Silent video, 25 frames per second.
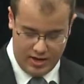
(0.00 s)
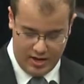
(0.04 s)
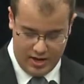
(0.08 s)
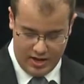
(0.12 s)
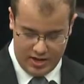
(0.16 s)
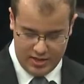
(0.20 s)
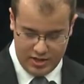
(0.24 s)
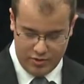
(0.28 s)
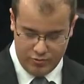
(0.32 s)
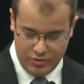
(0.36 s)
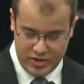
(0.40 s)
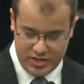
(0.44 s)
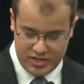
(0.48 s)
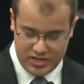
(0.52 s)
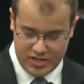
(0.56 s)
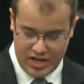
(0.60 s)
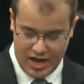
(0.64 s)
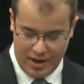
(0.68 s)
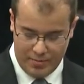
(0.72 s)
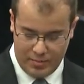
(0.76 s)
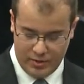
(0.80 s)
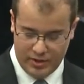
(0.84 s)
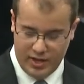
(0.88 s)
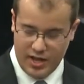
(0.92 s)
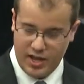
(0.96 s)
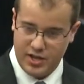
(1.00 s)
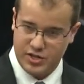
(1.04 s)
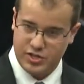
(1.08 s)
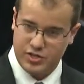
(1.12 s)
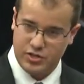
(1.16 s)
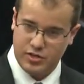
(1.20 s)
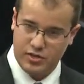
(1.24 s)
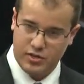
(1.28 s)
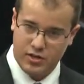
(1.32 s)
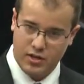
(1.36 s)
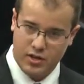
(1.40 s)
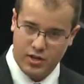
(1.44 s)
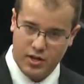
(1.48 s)
and their recent
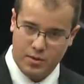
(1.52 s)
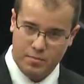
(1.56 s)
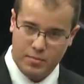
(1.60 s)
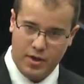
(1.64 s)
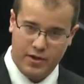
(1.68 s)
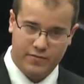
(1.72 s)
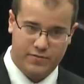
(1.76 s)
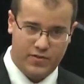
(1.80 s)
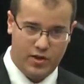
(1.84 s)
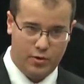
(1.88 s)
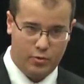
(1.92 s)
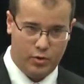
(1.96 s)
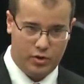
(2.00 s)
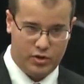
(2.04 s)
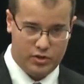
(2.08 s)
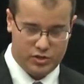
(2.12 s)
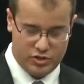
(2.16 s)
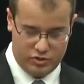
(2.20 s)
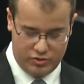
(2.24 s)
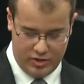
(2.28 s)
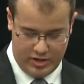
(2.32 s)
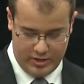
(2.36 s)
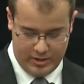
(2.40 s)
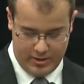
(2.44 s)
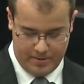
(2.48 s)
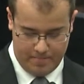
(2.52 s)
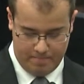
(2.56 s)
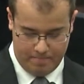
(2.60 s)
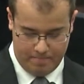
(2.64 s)
application by Fair Work Australia.